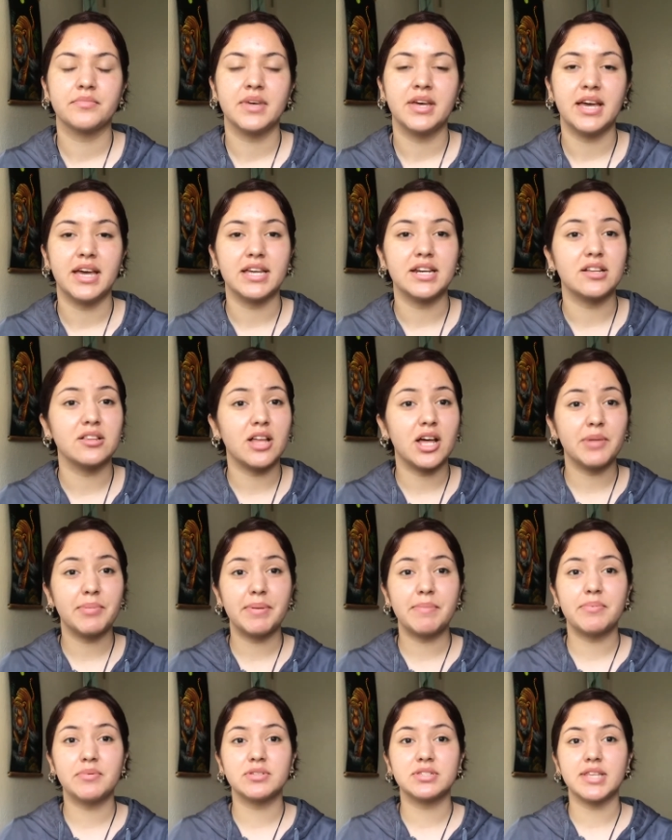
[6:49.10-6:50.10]
And a lot of
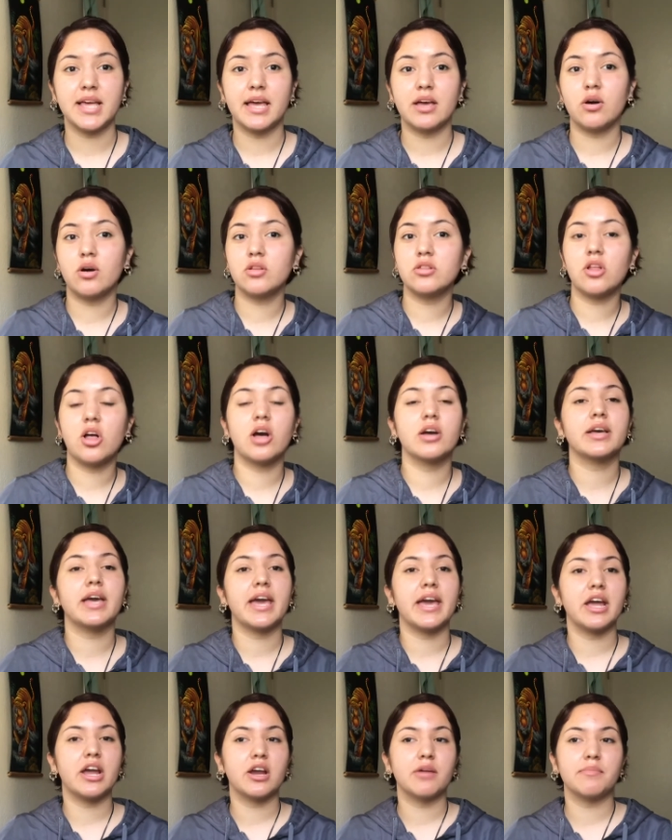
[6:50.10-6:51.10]
people say, oh, long hair